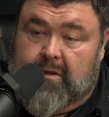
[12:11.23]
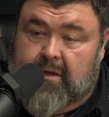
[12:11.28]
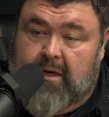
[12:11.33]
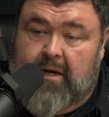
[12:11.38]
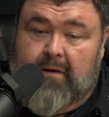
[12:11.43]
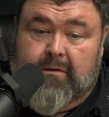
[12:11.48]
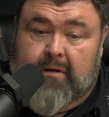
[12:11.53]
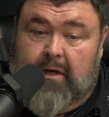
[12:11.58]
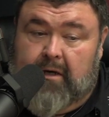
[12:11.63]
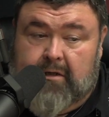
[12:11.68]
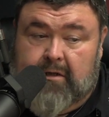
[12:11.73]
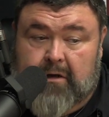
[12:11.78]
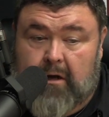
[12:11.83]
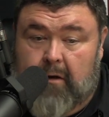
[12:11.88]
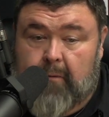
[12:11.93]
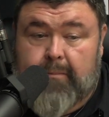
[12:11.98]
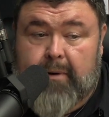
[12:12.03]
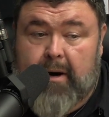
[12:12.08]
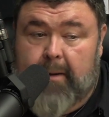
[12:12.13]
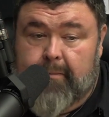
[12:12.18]
it was like
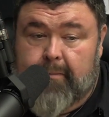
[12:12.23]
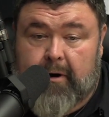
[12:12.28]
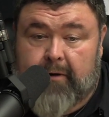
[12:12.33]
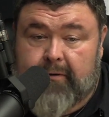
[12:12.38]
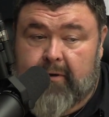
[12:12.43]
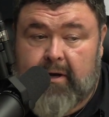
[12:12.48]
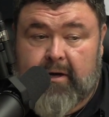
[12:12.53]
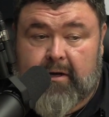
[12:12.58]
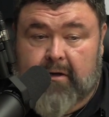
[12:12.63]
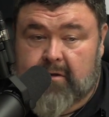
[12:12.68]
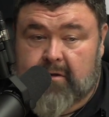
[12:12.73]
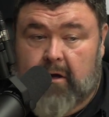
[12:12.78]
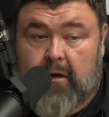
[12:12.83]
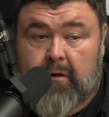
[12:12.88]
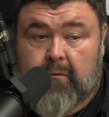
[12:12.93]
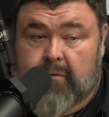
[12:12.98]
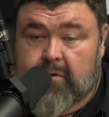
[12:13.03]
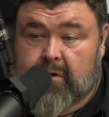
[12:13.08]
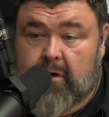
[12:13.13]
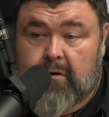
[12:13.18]
salt and pepper, I think, because all
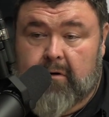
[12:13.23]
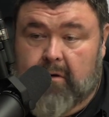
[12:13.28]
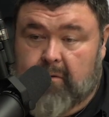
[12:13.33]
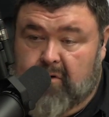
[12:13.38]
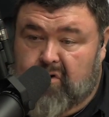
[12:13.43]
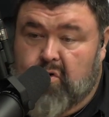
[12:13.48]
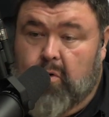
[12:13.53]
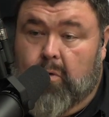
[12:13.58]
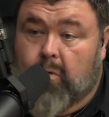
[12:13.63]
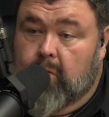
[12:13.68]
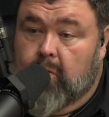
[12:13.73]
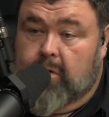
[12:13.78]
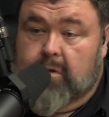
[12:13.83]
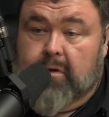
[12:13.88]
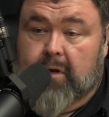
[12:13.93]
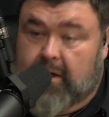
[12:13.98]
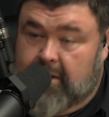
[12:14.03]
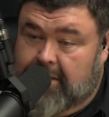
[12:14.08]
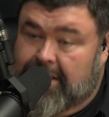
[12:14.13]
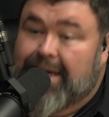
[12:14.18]
it was on it,
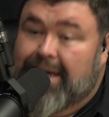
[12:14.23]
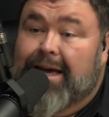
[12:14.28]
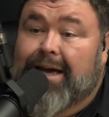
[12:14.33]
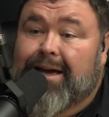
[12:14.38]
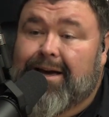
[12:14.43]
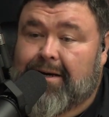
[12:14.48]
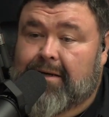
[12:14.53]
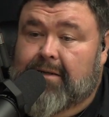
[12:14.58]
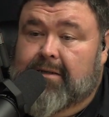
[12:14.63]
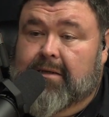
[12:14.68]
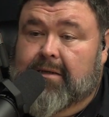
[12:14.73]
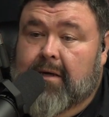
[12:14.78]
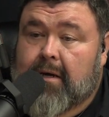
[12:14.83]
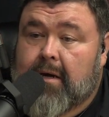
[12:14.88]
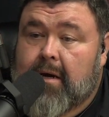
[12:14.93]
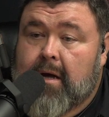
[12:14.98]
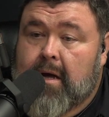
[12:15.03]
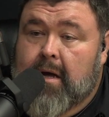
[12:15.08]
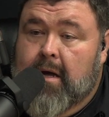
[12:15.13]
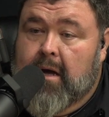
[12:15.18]
coarse, like TX.
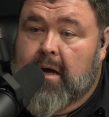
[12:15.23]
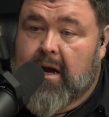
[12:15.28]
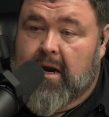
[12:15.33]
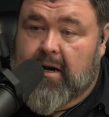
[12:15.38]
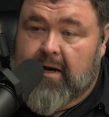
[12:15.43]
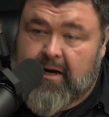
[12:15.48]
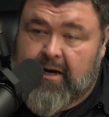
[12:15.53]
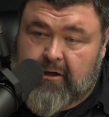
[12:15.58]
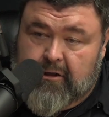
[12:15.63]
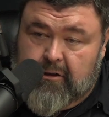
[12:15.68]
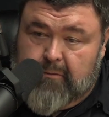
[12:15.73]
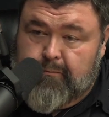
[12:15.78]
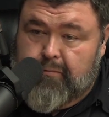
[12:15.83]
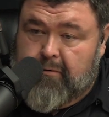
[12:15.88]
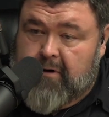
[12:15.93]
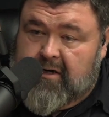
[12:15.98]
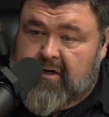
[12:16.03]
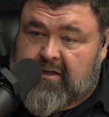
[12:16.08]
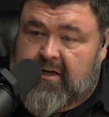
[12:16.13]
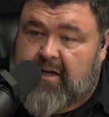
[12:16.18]
Mm-hmm. And then he just
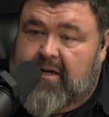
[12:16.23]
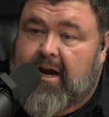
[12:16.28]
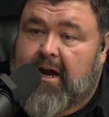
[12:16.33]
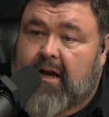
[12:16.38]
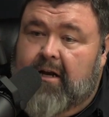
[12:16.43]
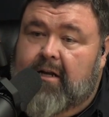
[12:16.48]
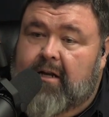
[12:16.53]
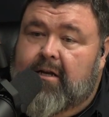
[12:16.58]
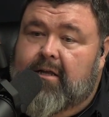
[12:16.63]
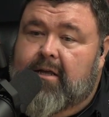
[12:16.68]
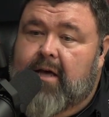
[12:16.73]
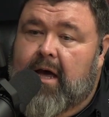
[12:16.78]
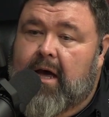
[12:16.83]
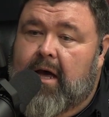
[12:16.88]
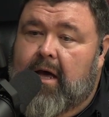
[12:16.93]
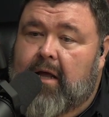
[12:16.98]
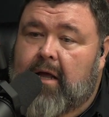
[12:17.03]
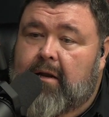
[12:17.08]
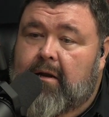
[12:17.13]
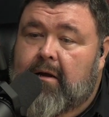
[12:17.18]
pressed it down into
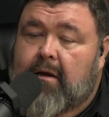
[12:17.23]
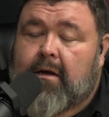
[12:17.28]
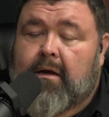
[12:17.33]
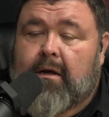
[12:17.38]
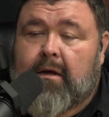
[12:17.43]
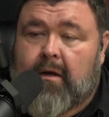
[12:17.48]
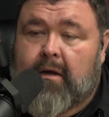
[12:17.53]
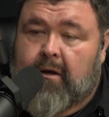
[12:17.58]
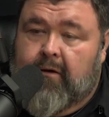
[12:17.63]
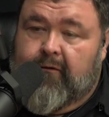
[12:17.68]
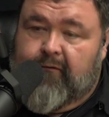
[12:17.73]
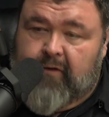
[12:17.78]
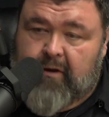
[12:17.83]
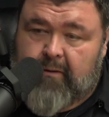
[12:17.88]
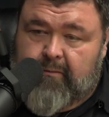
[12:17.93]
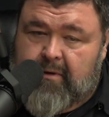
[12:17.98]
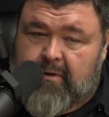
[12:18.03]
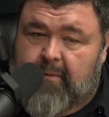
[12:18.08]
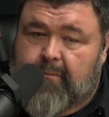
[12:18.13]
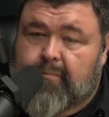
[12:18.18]
that,
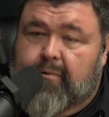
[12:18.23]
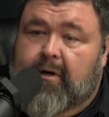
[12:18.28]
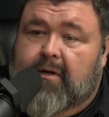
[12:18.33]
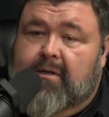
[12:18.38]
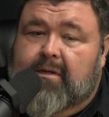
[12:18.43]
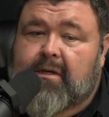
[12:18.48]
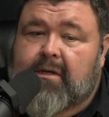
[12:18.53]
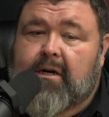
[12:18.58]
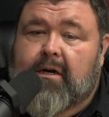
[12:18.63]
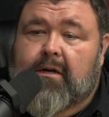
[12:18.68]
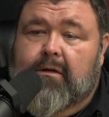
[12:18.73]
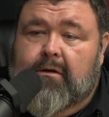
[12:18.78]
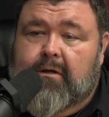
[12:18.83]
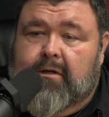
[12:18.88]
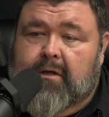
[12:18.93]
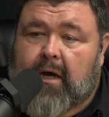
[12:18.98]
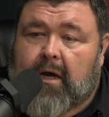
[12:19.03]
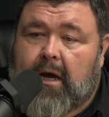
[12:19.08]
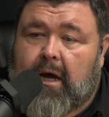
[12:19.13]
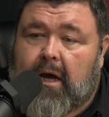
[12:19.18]
flipped it and pressed the other
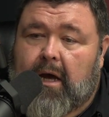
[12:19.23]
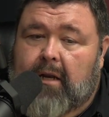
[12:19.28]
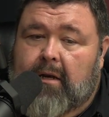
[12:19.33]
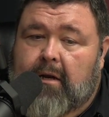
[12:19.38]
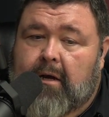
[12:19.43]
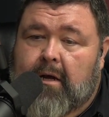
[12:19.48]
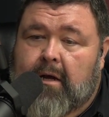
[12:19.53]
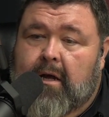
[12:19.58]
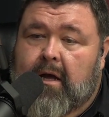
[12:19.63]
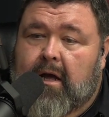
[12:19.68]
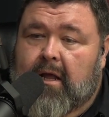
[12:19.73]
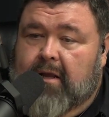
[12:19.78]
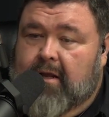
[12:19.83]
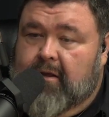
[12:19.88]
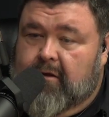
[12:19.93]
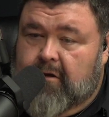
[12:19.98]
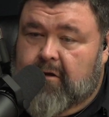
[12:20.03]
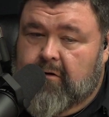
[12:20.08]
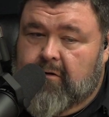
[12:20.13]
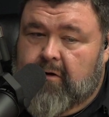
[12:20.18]
side, and
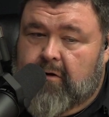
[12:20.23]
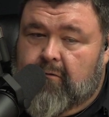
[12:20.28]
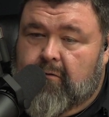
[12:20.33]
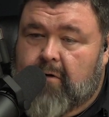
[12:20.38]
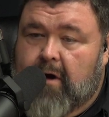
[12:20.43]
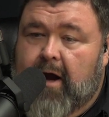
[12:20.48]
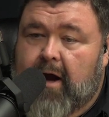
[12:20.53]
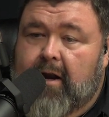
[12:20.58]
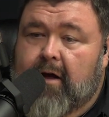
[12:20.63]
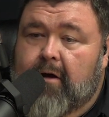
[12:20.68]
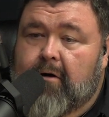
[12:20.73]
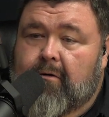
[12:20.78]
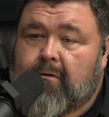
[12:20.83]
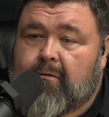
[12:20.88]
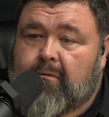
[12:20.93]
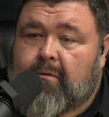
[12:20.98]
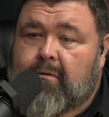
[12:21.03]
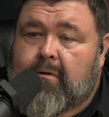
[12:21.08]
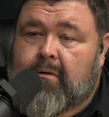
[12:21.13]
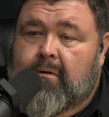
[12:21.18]
then threw it right
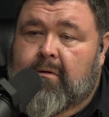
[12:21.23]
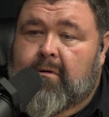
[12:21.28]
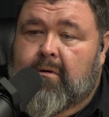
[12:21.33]
on